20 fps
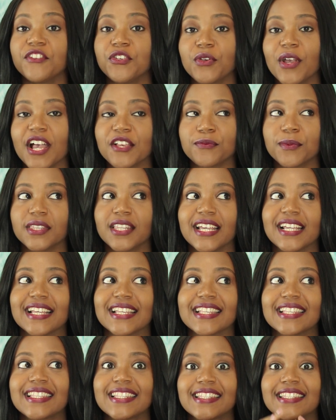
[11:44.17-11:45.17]
If you guys would
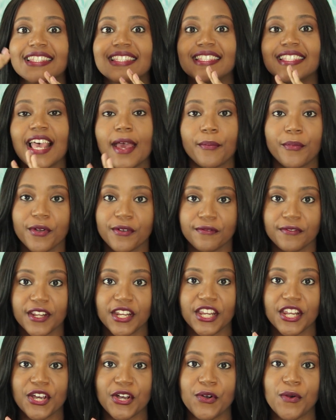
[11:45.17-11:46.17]
like a separate
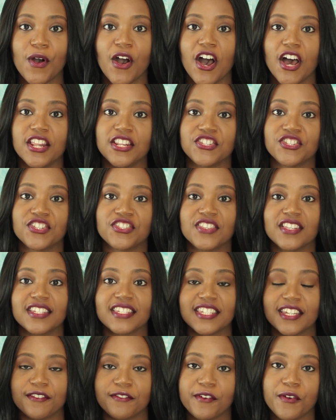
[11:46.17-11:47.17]
video on just the
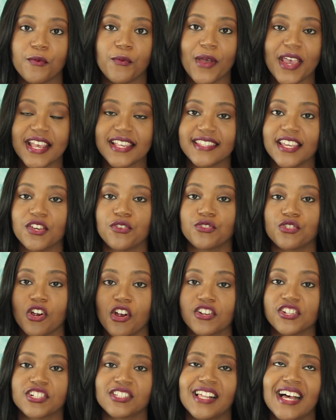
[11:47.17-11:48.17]
different ways that you
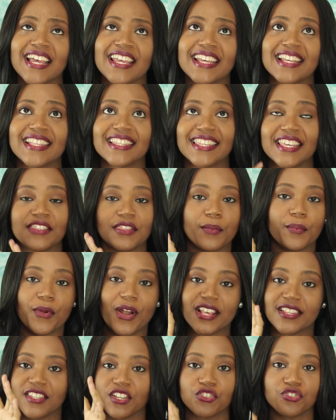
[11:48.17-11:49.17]
charge clients and the
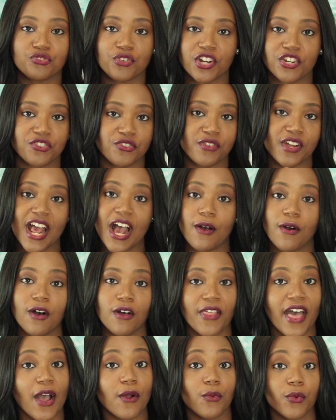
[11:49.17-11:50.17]
pricing structure and how
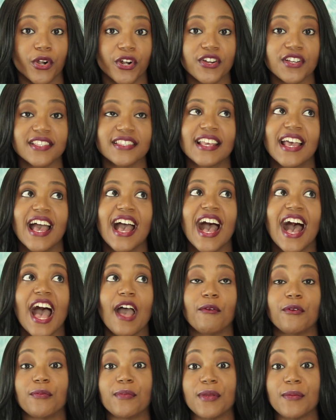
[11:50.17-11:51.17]
all that works,
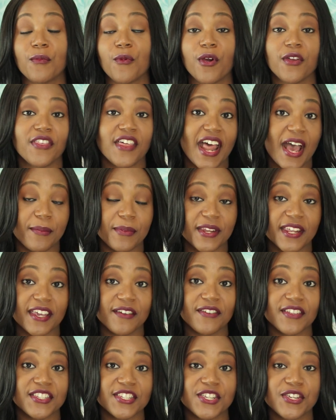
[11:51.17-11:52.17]
I would be more than happy to
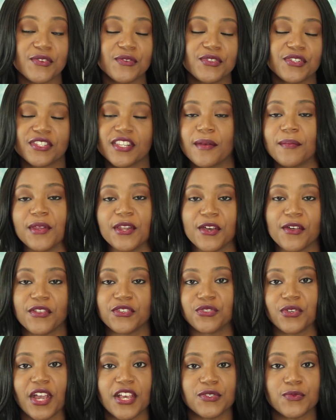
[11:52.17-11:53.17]
give it to you. Just let me know
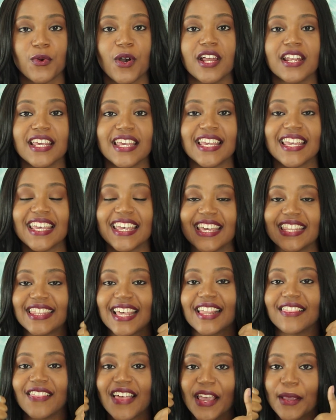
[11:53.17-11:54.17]
that you guys want it. Hit
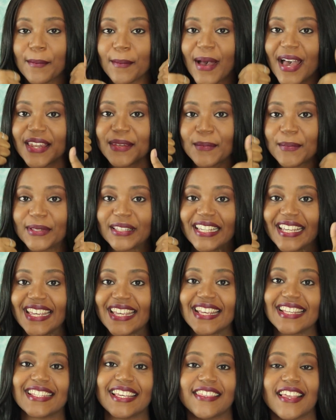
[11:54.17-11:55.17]
that like button,
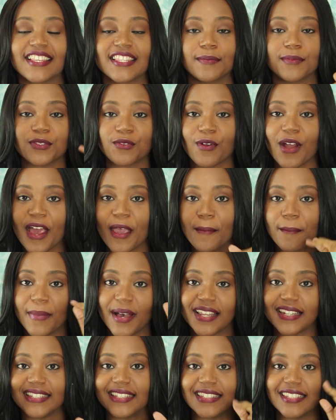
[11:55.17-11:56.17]
please. Hit that subscribe
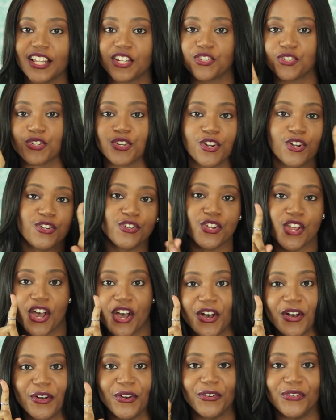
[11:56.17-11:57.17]
button. Let your girl
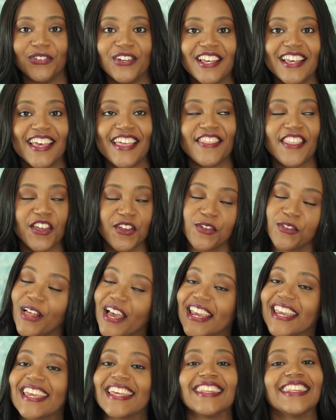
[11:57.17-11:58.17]
know that you're
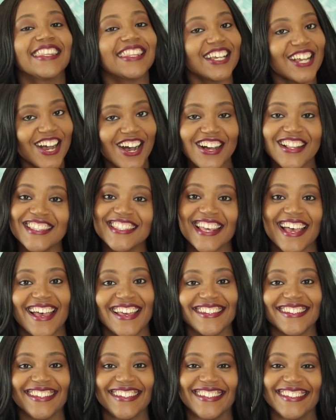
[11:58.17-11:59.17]
liking the
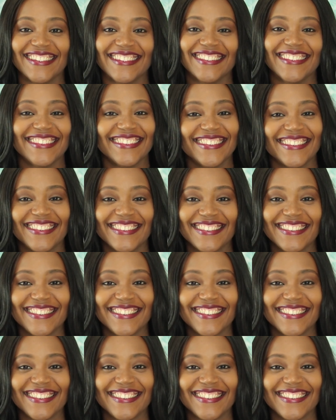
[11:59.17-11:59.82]
content.